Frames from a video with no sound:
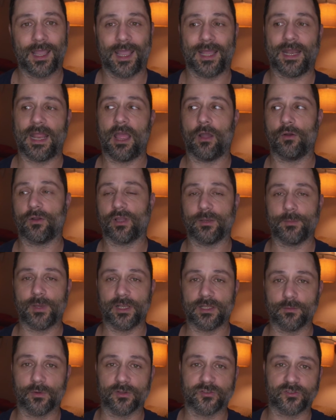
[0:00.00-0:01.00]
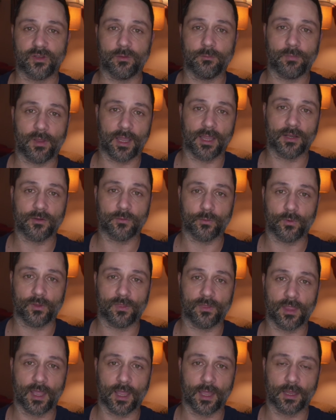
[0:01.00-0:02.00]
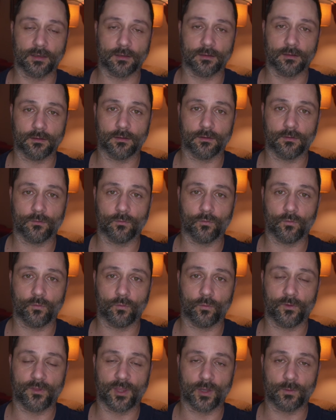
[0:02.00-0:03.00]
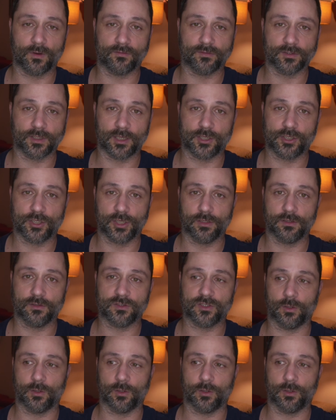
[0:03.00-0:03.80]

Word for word: and how can I make the most impact with that with that revelation?